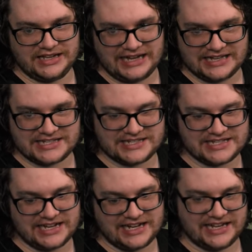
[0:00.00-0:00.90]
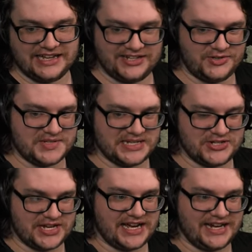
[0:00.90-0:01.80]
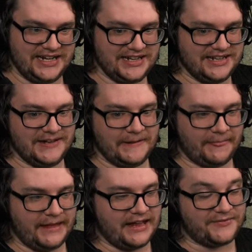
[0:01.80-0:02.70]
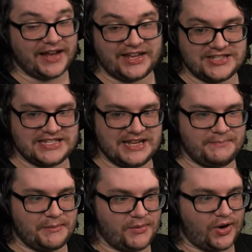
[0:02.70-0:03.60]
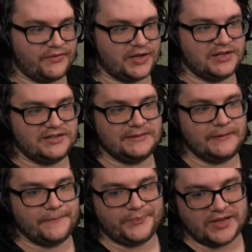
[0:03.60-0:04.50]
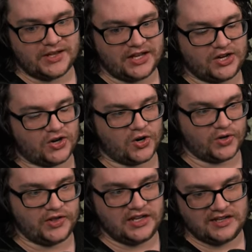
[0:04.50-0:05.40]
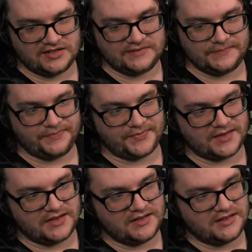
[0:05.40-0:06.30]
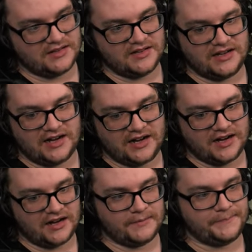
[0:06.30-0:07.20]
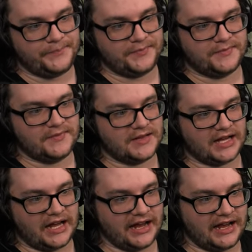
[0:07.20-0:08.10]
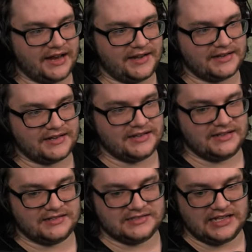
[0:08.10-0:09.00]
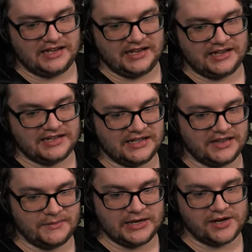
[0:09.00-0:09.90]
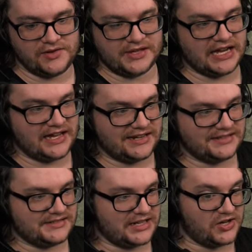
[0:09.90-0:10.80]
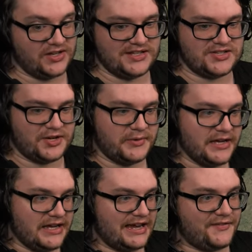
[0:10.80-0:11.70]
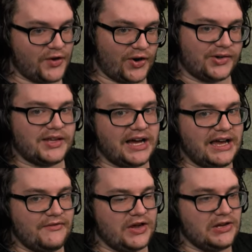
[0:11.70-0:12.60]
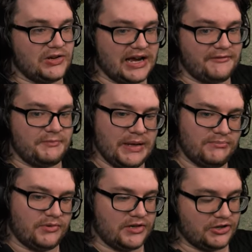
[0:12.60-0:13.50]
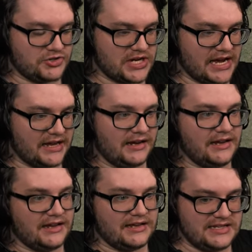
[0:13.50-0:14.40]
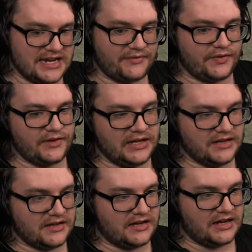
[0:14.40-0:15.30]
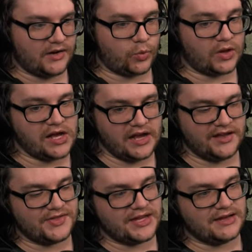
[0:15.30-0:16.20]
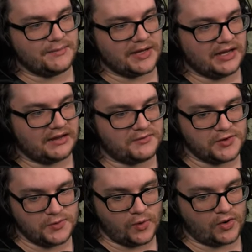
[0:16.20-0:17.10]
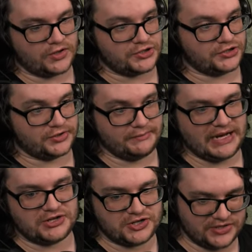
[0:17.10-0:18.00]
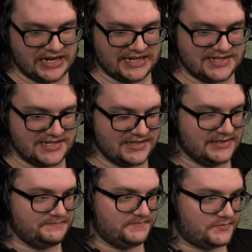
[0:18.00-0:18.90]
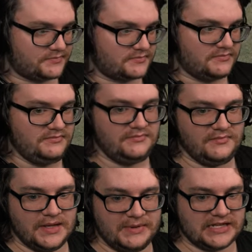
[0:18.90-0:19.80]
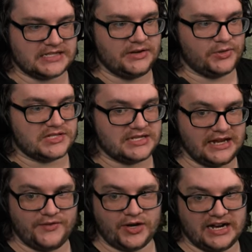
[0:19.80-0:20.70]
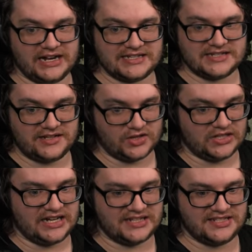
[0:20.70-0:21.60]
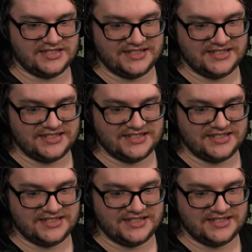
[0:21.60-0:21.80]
asked Cy, who's in chat, if I could skip Marvin, like early. Um, and he, and he let me know that it could. So if you are live and you have people in your chat, definitely uh, rely on them if you aren't sure about strats, because they will save your ass a lot.